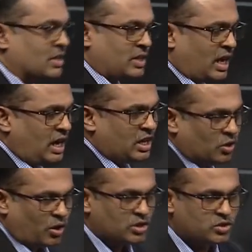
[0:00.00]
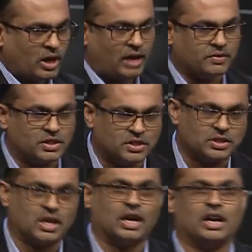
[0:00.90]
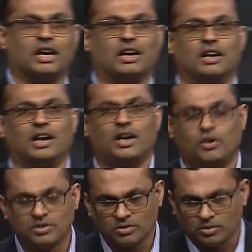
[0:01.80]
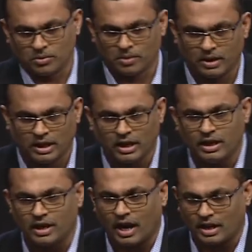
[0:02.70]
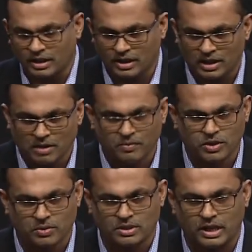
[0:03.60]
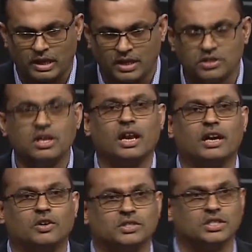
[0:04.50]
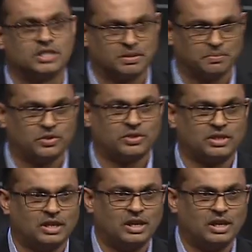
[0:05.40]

secondly, you also have this, I also heard another term which was the digital ecosystems,